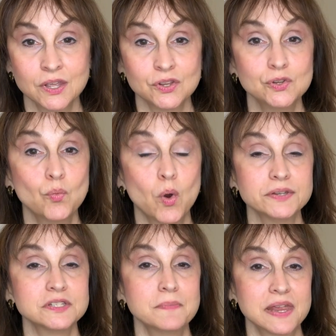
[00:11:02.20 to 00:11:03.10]
you want
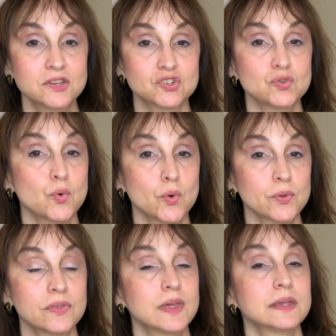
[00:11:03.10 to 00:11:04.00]
to make sure
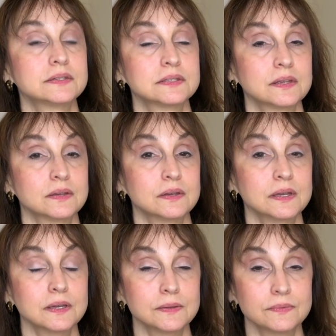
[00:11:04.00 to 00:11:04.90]
that
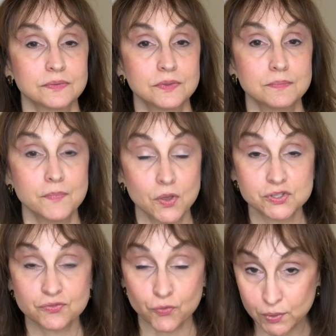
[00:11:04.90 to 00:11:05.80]
the
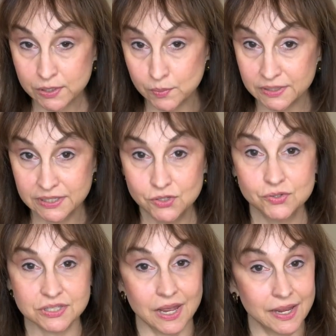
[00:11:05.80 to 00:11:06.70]
most frequently
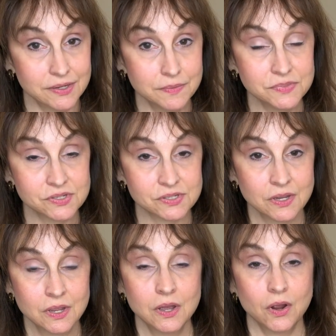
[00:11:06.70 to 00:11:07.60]
used items
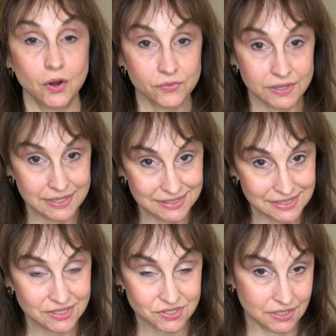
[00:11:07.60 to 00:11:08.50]
are the
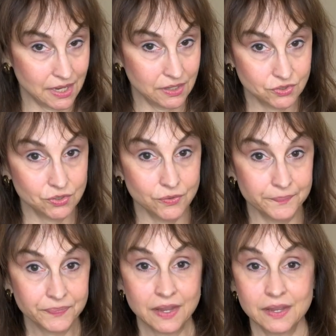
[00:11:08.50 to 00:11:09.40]
easiest to get to.
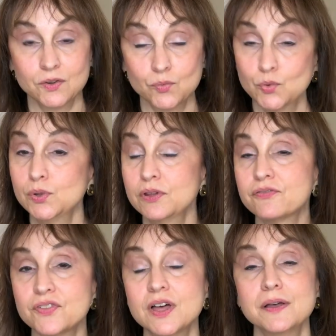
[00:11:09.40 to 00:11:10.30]
And a rule of
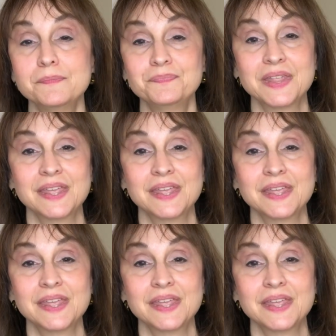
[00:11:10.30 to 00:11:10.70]
thumb